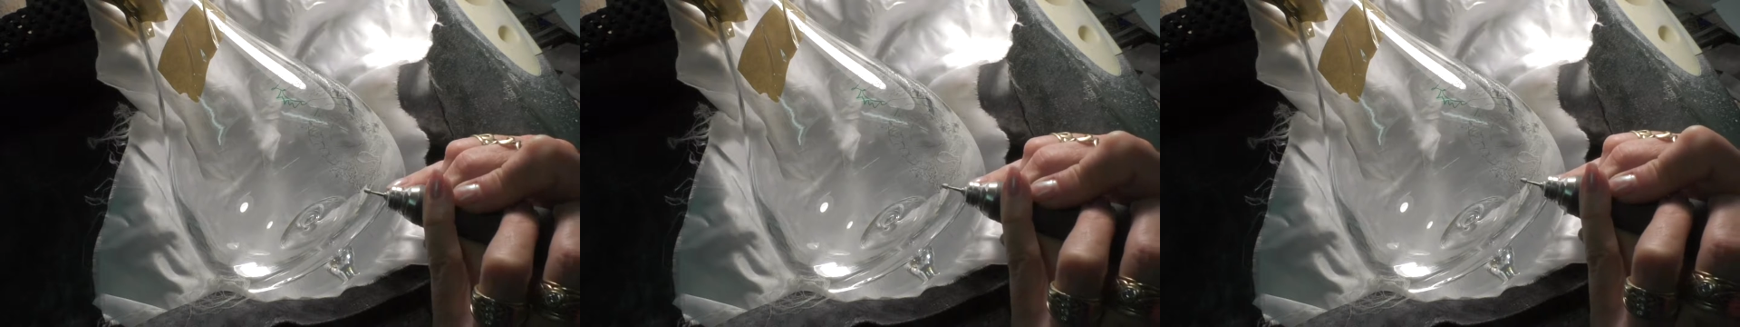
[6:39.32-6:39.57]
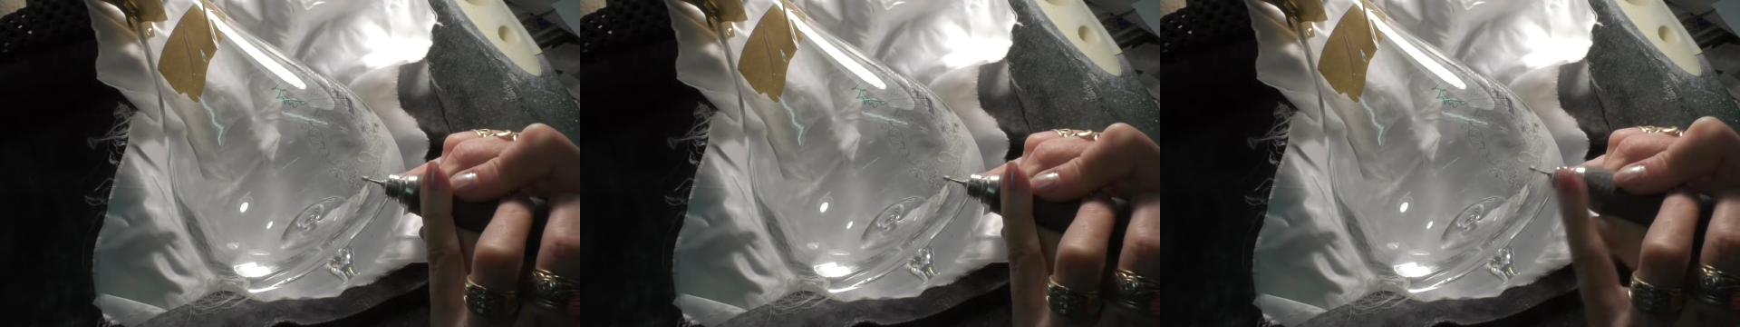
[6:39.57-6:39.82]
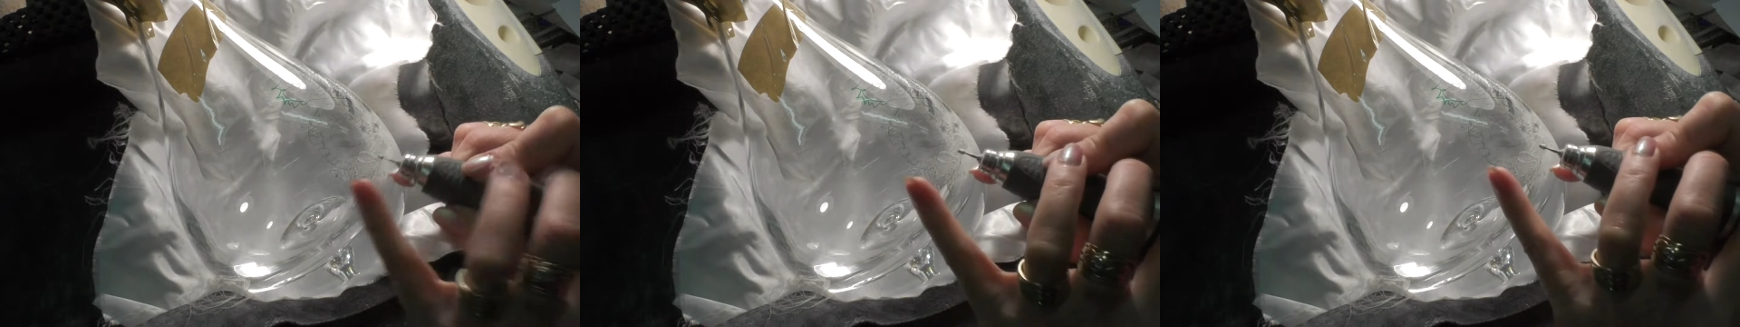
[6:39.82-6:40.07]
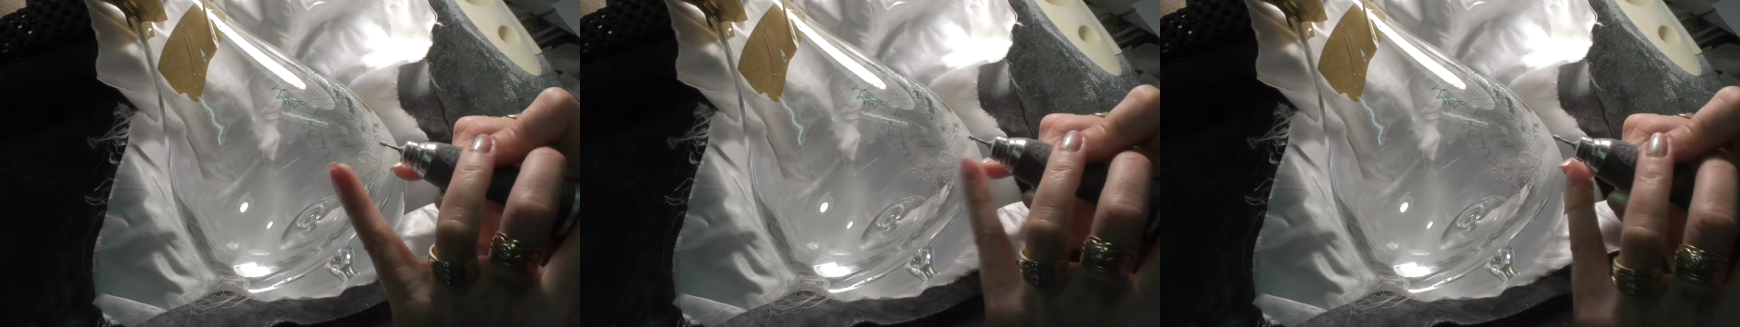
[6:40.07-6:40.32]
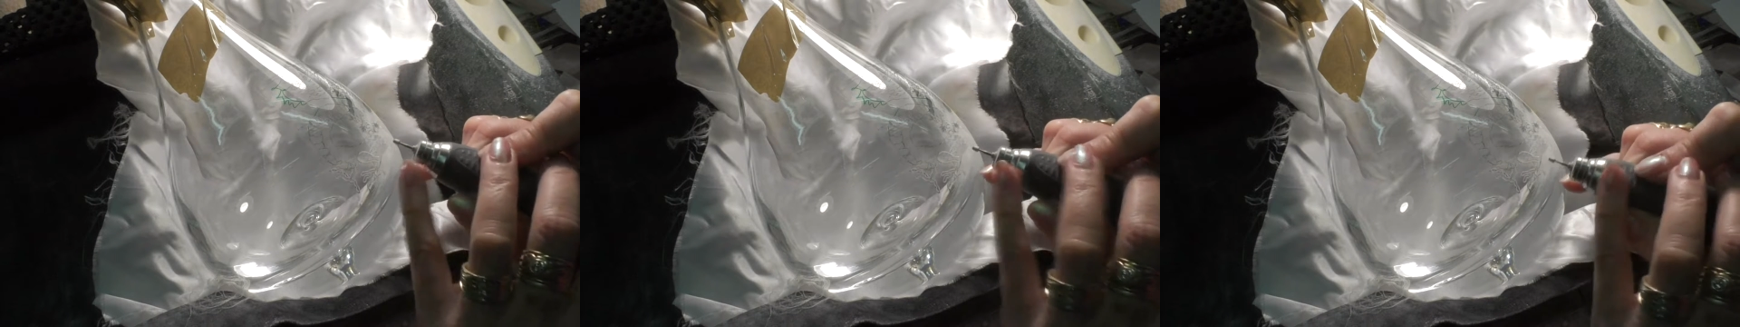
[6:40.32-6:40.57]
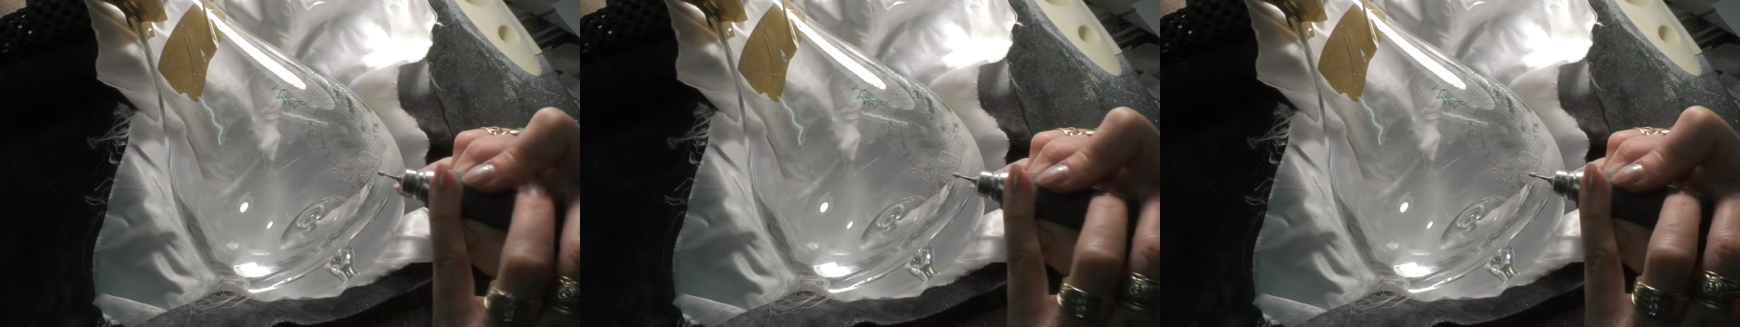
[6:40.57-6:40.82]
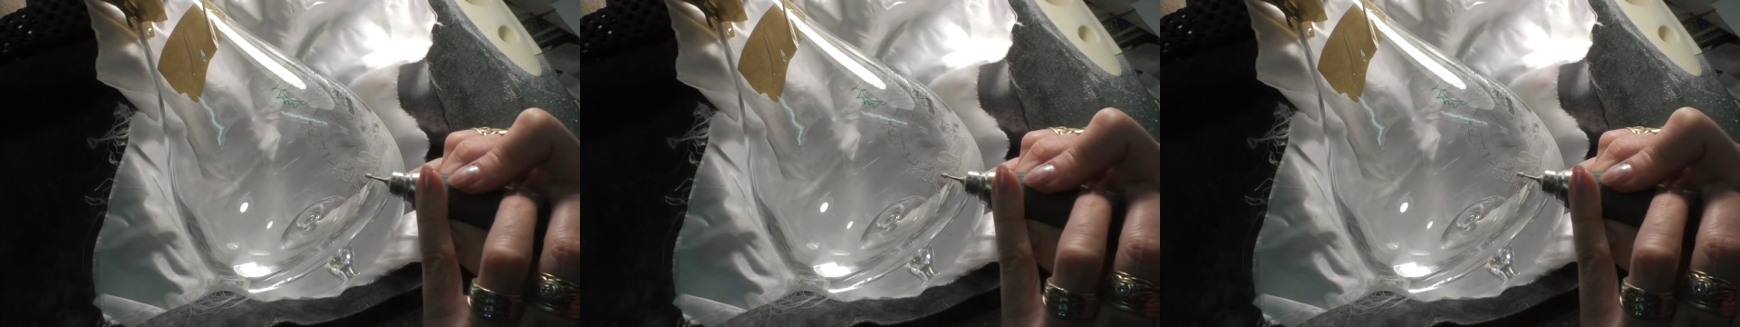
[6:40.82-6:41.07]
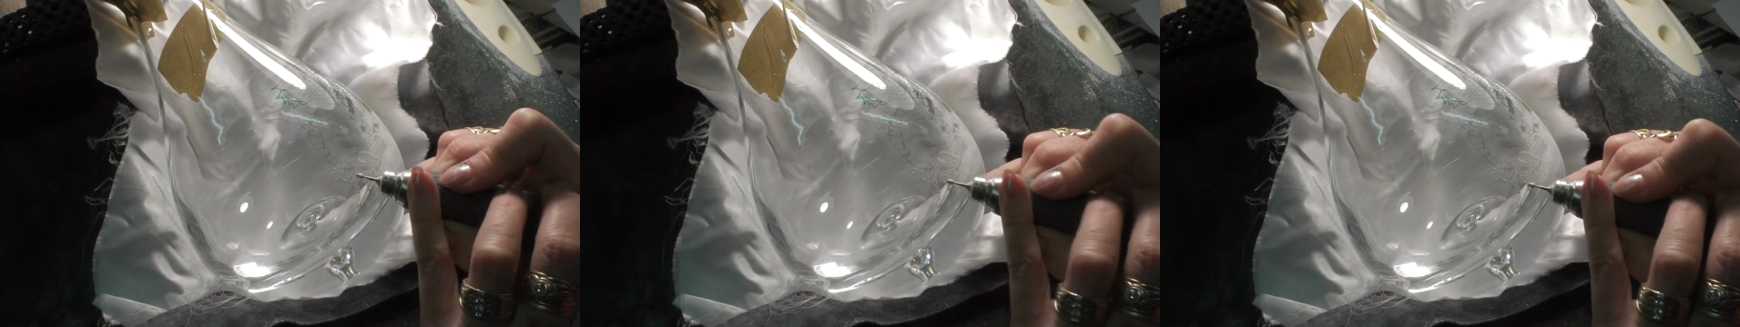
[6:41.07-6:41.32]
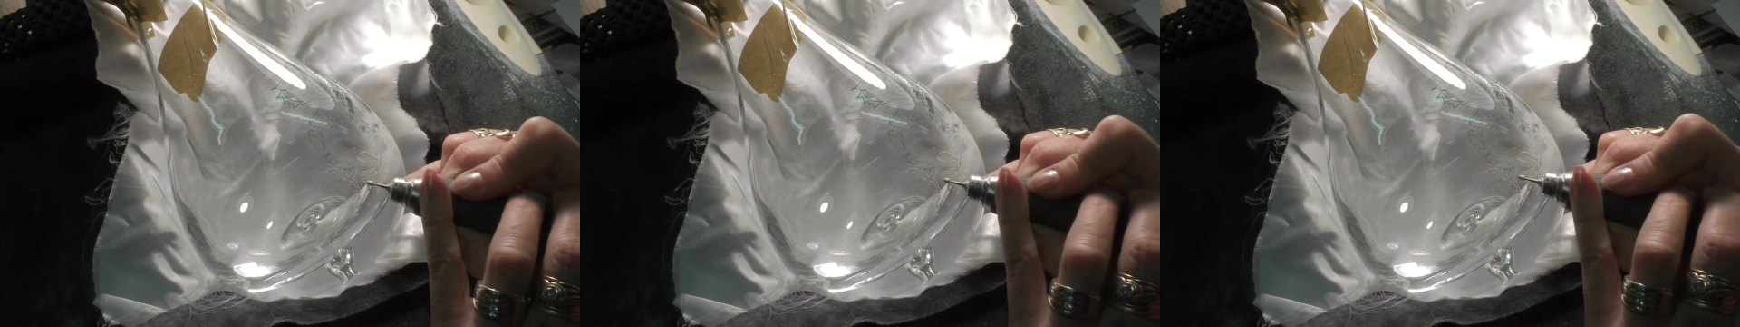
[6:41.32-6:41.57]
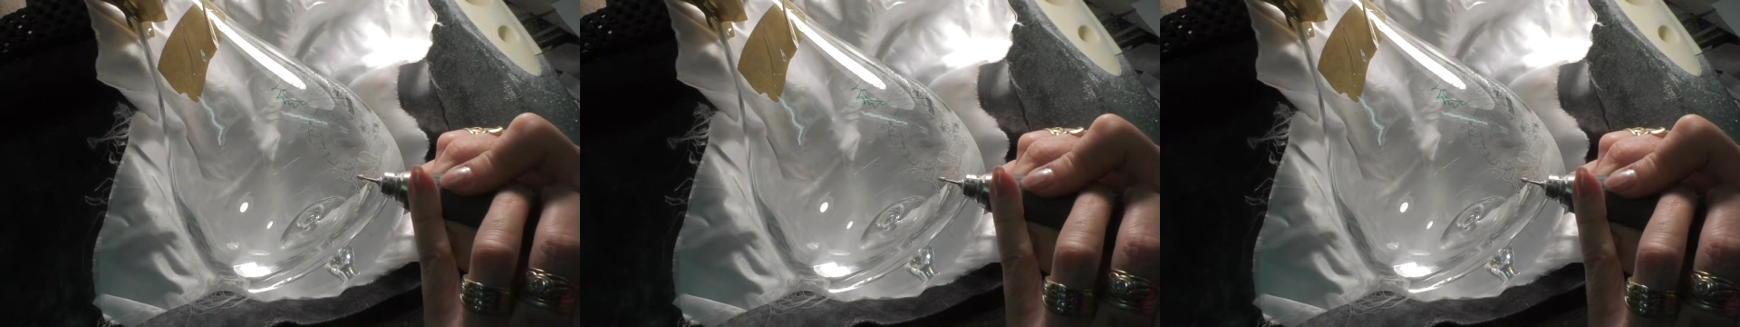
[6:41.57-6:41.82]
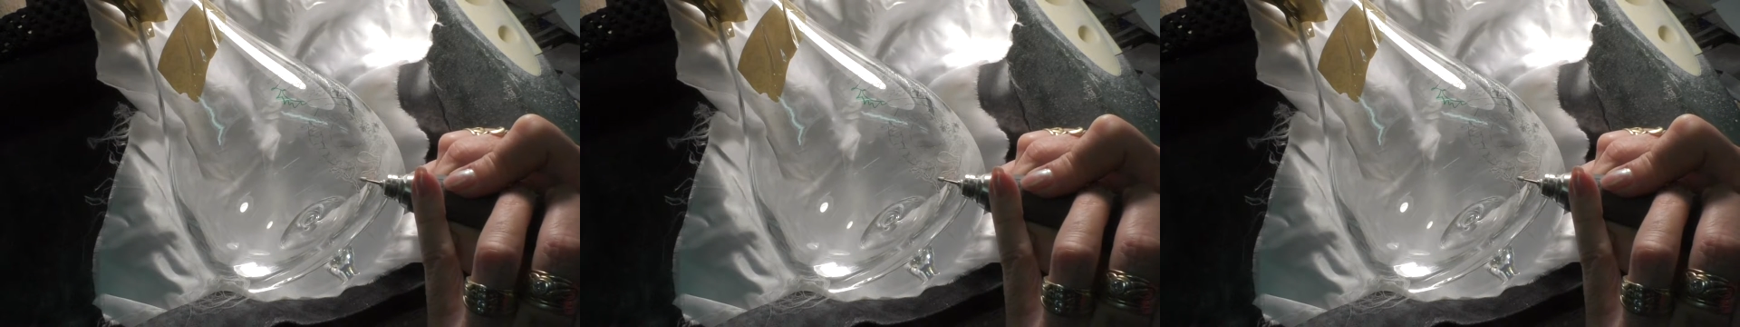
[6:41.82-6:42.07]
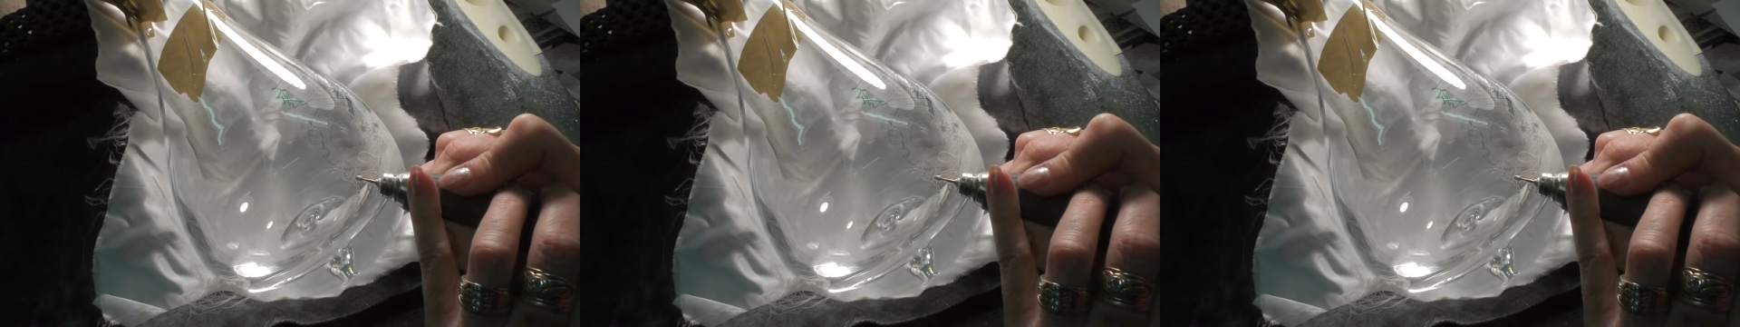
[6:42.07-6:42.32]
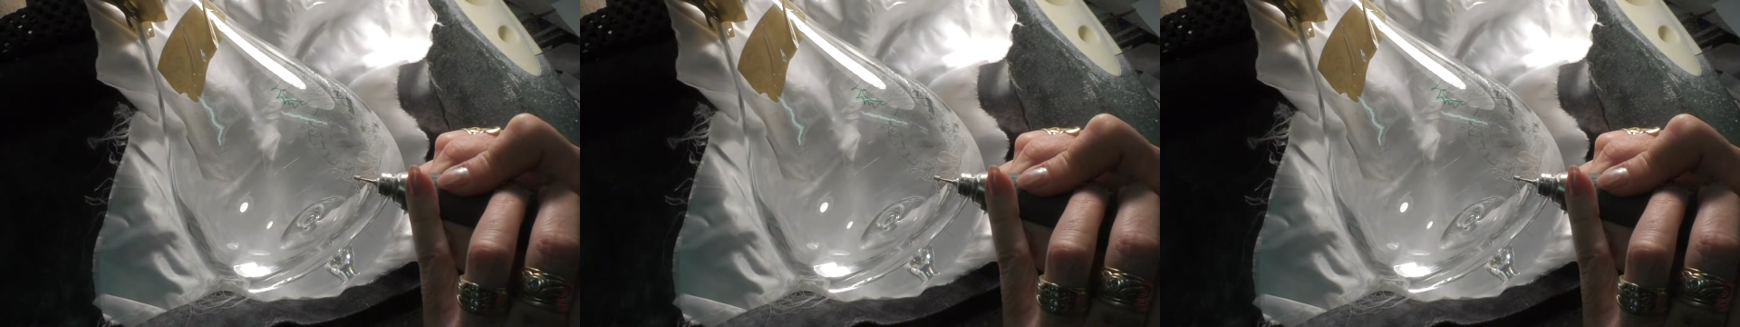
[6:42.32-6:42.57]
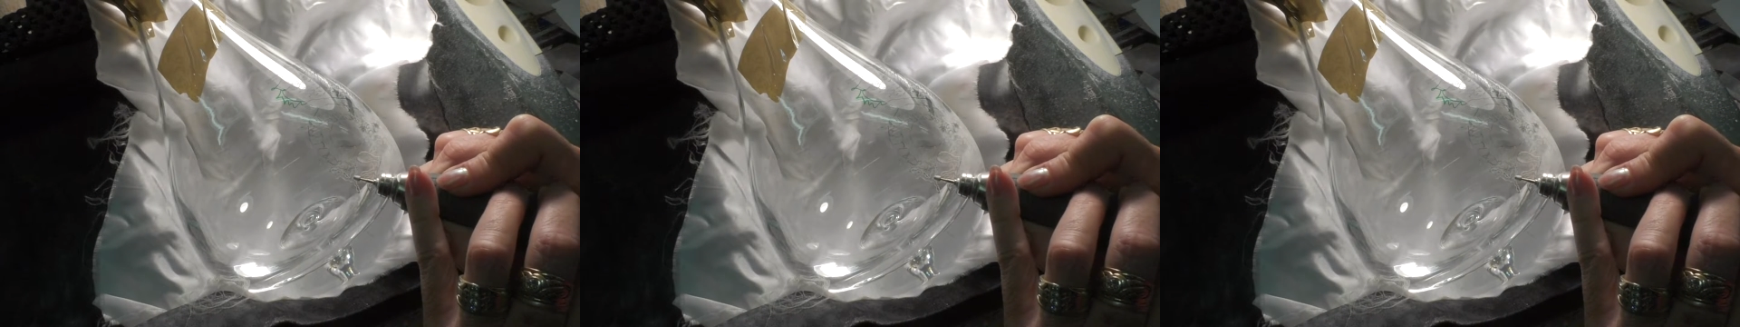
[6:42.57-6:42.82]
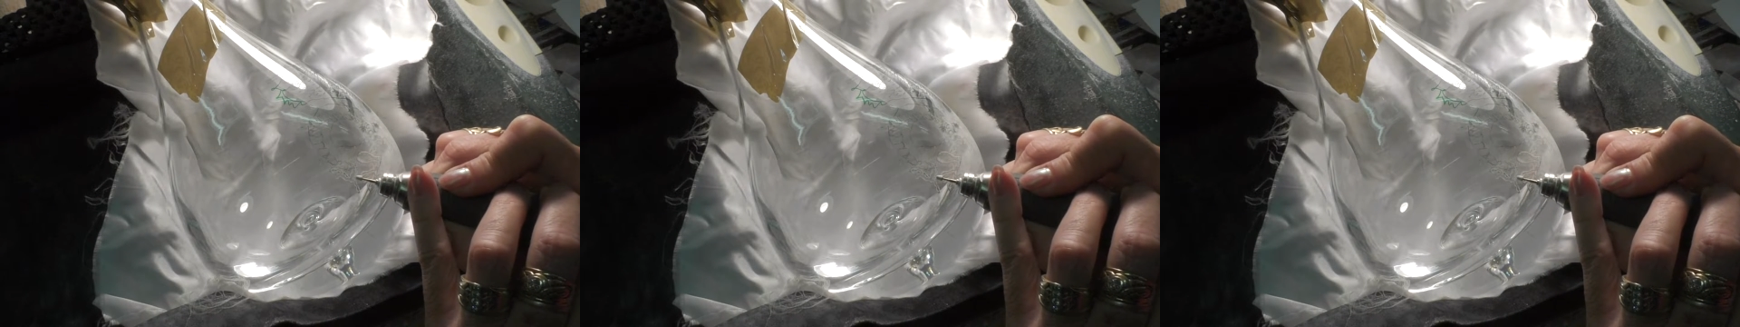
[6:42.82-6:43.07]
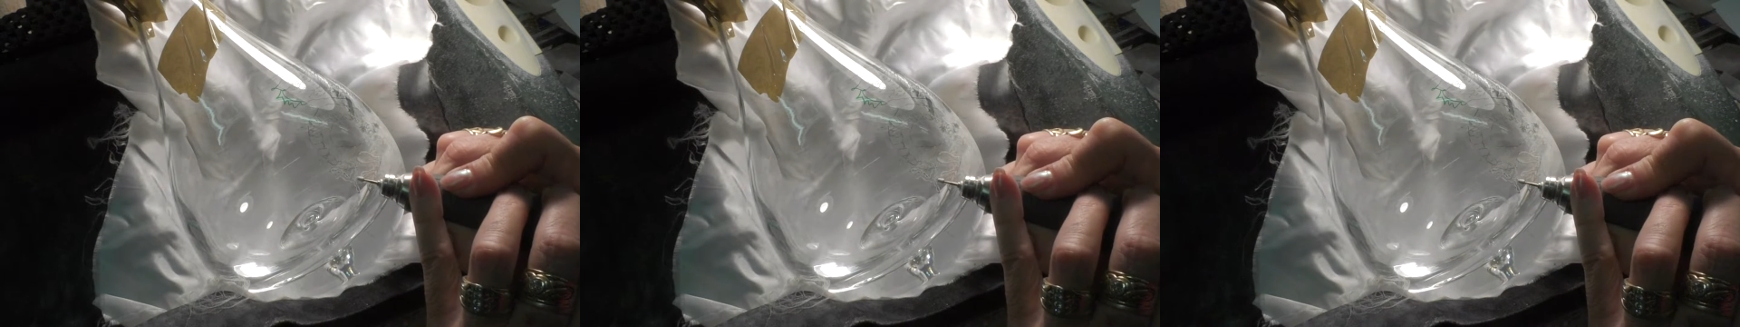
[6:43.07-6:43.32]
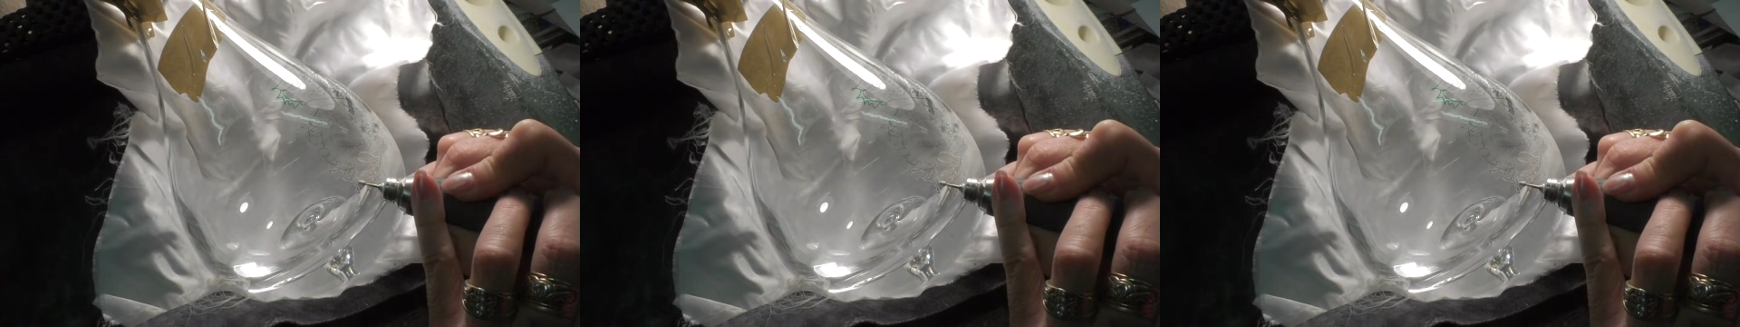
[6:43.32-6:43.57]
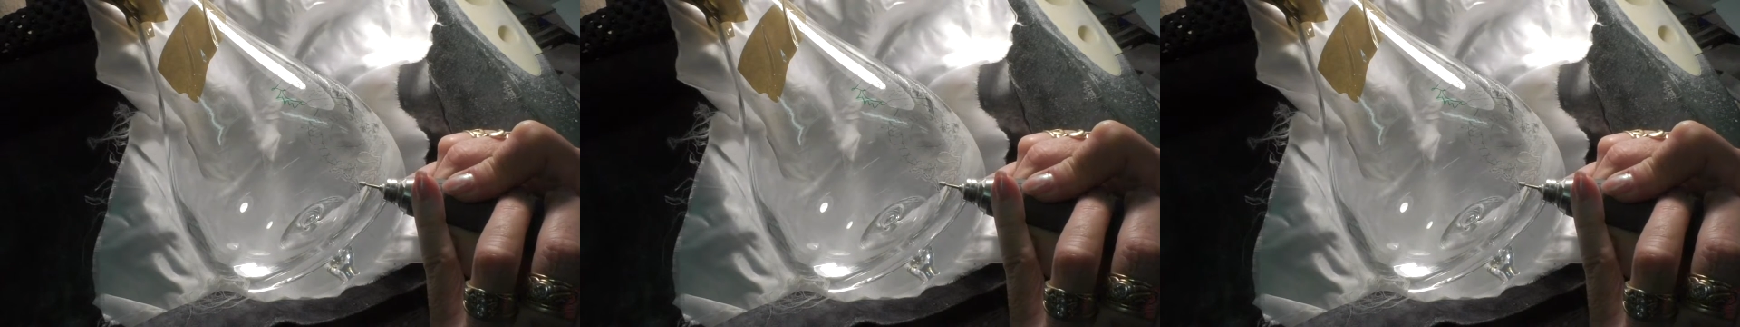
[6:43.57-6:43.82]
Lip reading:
Nobody's mouth can be seen.